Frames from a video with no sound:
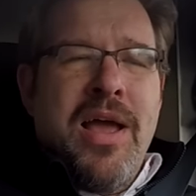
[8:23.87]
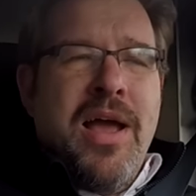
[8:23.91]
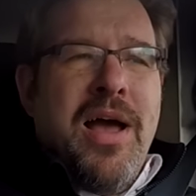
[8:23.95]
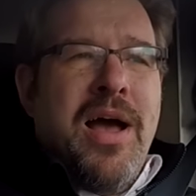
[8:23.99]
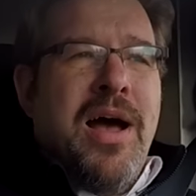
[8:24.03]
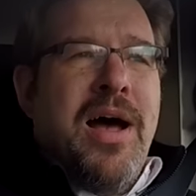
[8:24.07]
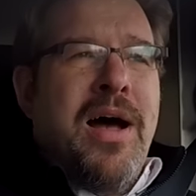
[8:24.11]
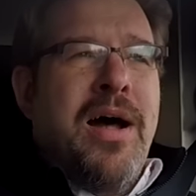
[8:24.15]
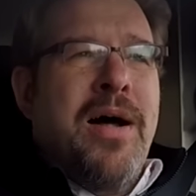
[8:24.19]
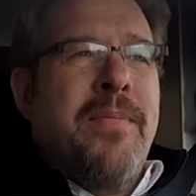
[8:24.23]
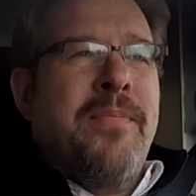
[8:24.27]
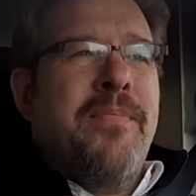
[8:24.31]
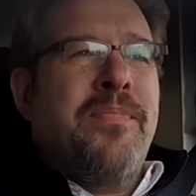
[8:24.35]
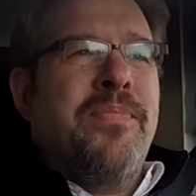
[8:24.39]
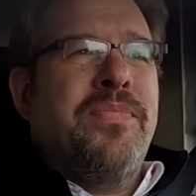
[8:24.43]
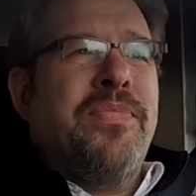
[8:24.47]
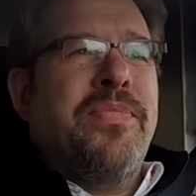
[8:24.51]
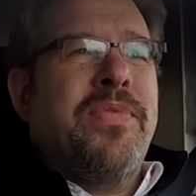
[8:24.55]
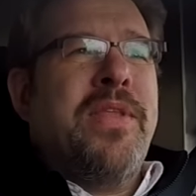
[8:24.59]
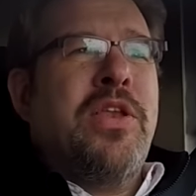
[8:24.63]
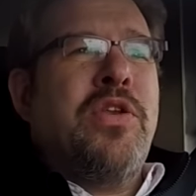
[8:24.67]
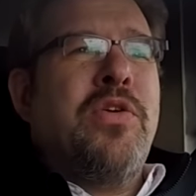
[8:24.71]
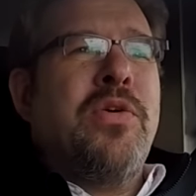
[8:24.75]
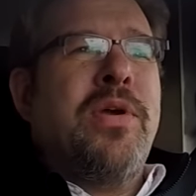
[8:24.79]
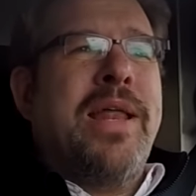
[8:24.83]

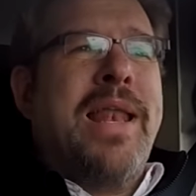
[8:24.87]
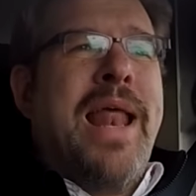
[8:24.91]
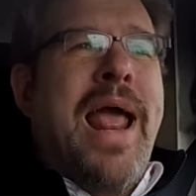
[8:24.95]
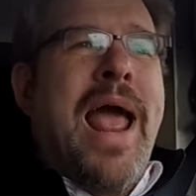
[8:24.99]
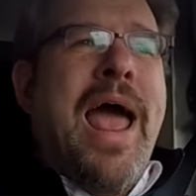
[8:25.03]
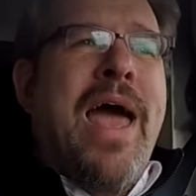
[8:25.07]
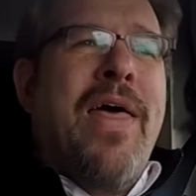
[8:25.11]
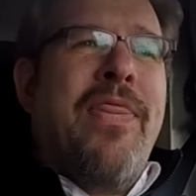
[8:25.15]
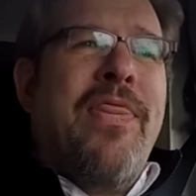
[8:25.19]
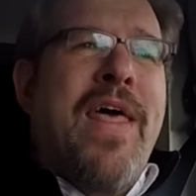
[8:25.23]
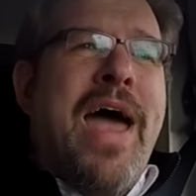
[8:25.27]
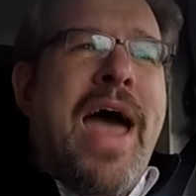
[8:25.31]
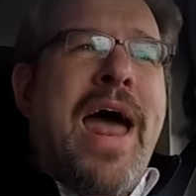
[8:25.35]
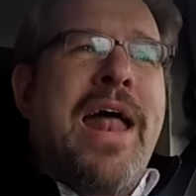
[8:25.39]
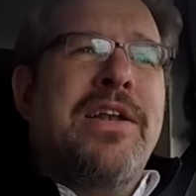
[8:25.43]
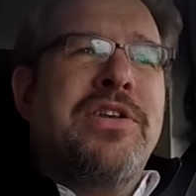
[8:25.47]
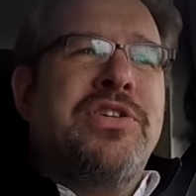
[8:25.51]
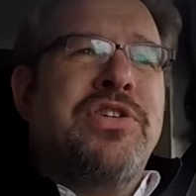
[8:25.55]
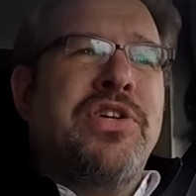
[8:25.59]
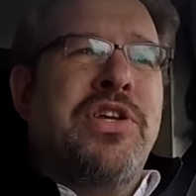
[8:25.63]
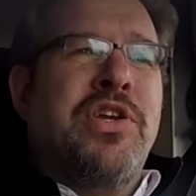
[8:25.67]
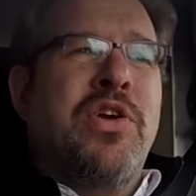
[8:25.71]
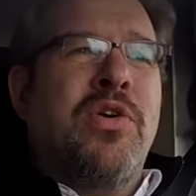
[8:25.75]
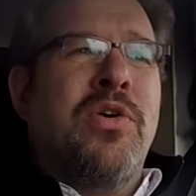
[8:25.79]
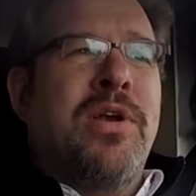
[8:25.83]
Then you can add that
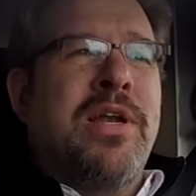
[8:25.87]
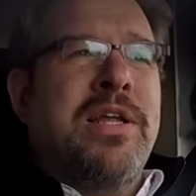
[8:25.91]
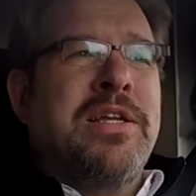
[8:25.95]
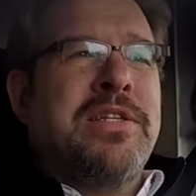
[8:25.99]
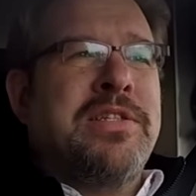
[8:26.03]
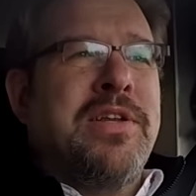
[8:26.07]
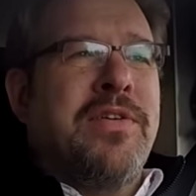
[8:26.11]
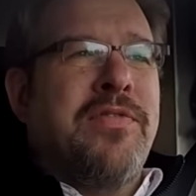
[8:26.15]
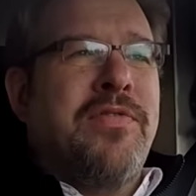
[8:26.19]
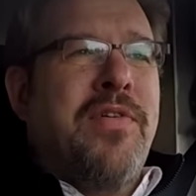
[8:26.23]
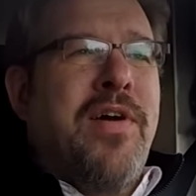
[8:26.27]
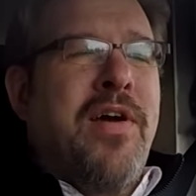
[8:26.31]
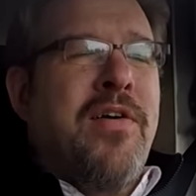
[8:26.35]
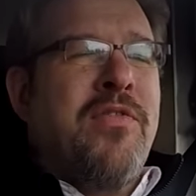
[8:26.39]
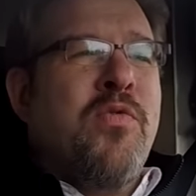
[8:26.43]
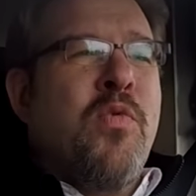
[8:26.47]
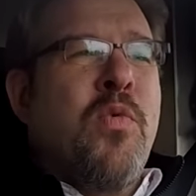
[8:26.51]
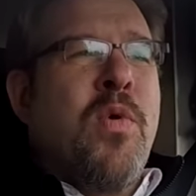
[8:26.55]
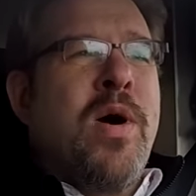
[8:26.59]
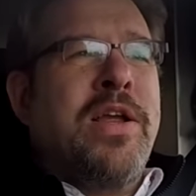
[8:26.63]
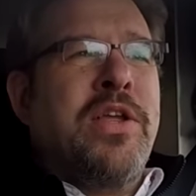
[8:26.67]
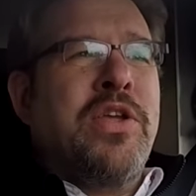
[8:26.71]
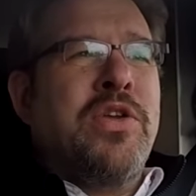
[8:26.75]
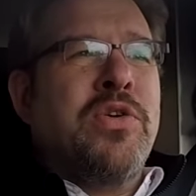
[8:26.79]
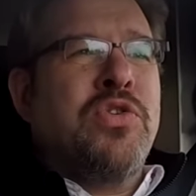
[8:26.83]
to your list of
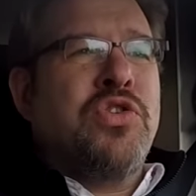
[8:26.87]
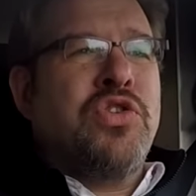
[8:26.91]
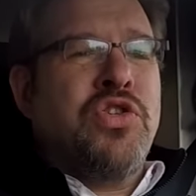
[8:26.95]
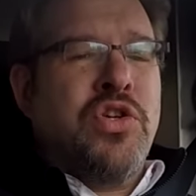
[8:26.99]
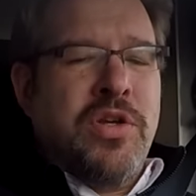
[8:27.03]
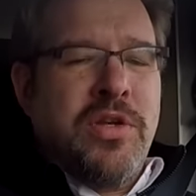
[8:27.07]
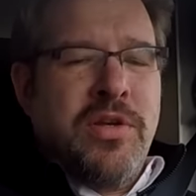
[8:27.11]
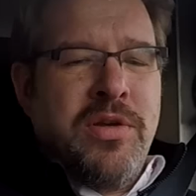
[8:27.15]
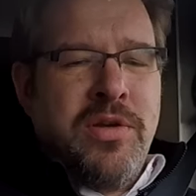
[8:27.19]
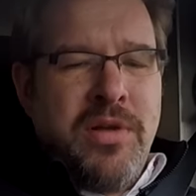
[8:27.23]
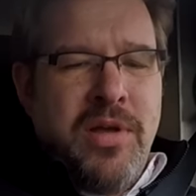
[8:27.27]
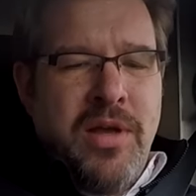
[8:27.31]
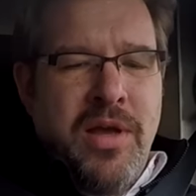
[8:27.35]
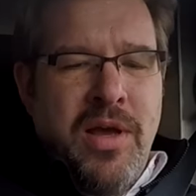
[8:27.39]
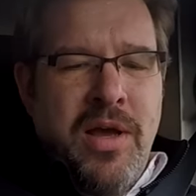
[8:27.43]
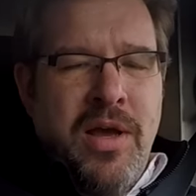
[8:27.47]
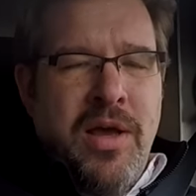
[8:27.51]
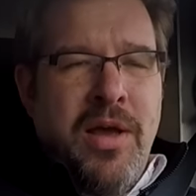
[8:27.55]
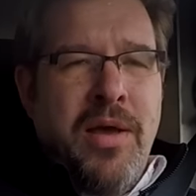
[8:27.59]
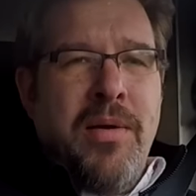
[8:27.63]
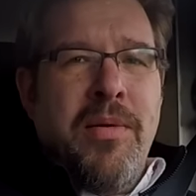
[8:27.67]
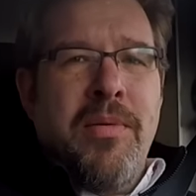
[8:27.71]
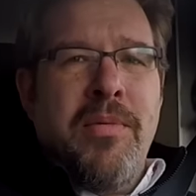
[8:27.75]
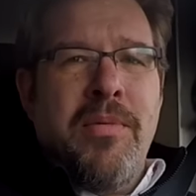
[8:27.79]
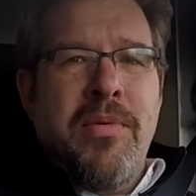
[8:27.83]
what you should
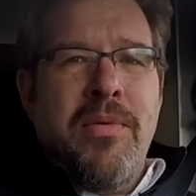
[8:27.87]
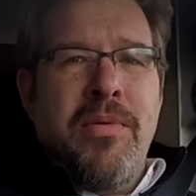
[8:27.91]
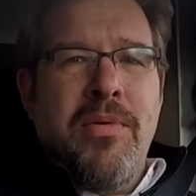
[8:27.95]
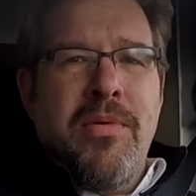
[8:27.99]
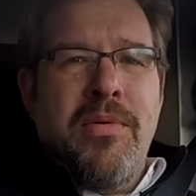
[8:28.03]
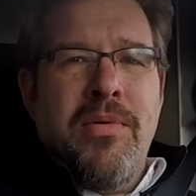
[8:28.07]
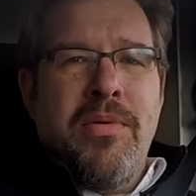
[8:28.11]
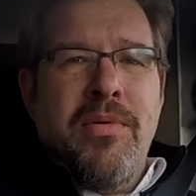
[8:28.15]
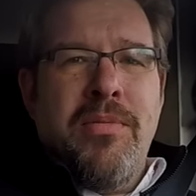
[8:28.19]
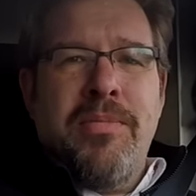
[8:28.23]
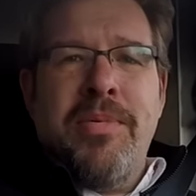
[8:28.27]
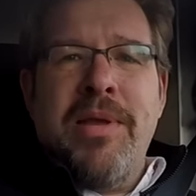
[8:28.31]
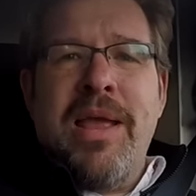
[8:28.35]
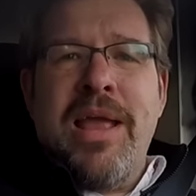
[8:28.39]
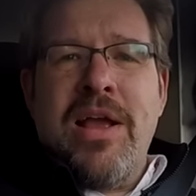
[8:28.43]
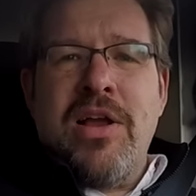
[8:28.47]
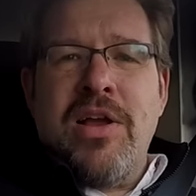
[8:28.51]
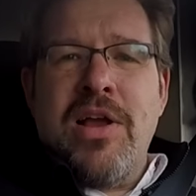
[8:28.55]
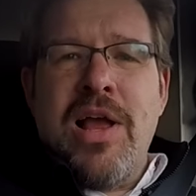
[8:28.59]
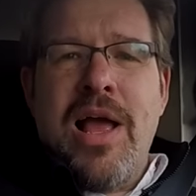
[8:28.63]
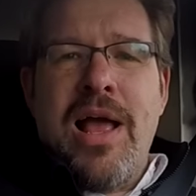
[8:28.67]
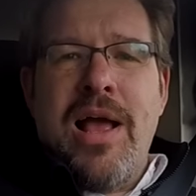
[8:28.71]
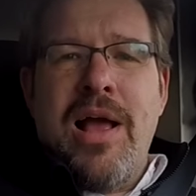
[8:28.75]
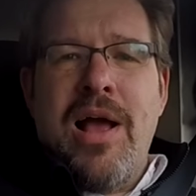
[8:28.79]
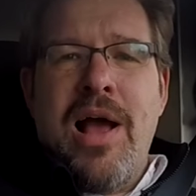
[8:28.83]
be
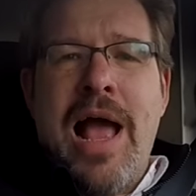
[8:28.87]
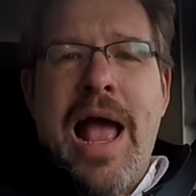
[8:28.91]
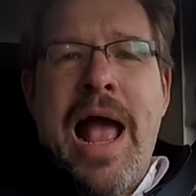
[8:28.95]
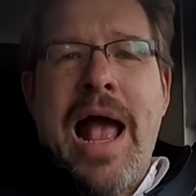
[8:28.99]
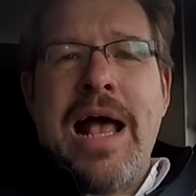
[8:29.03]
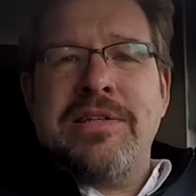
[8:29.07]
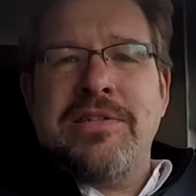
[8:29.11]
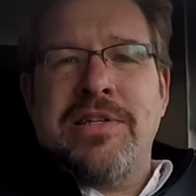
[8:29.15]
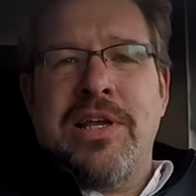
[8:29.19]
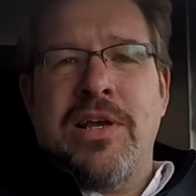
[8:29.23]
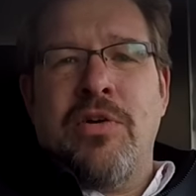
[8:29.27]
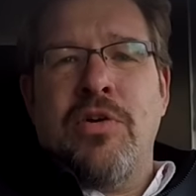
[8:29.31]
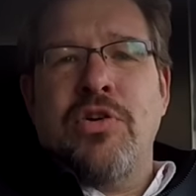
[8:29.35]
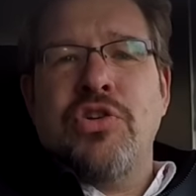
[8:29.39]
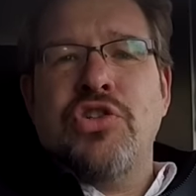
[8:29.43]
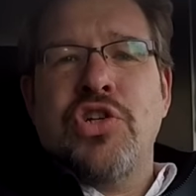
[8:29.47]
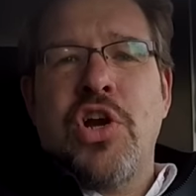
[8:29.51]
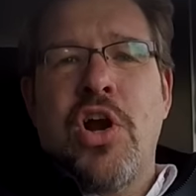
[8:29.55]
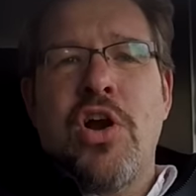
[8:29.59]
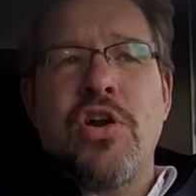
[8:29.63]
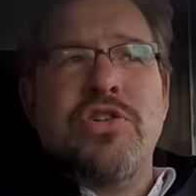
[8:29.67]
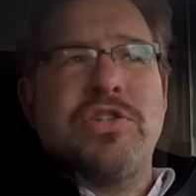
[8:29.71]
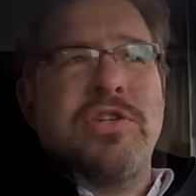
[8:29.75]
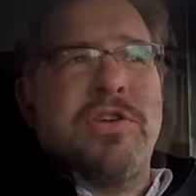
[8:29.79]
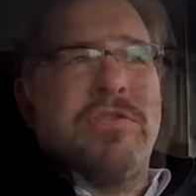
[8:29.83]
asking or
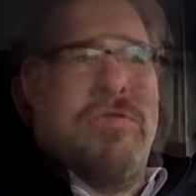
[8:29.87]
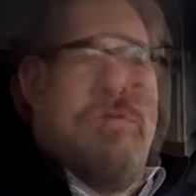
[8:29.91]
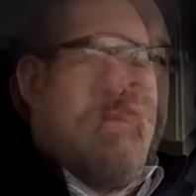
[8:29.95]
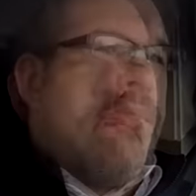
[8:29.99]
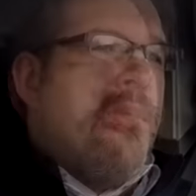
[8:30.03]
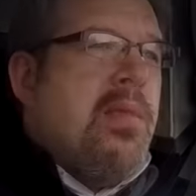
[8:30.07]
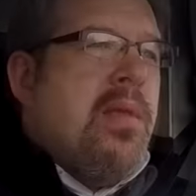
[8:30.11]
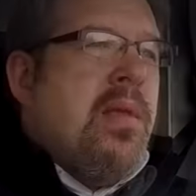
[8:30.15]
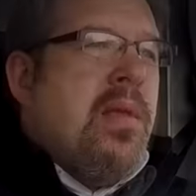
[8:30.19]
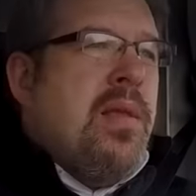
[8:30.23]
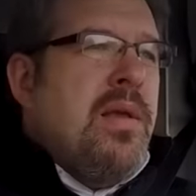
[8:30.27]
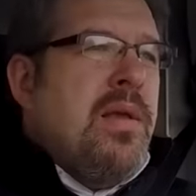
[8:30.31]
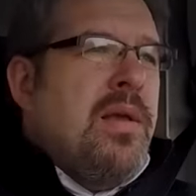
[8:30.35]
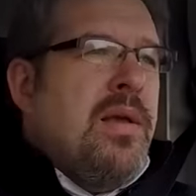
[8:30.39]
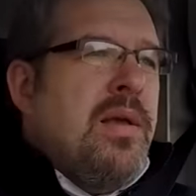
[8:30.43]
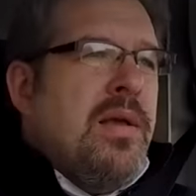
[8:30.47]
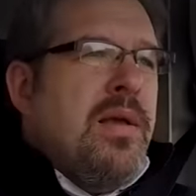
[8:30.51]
charging for this.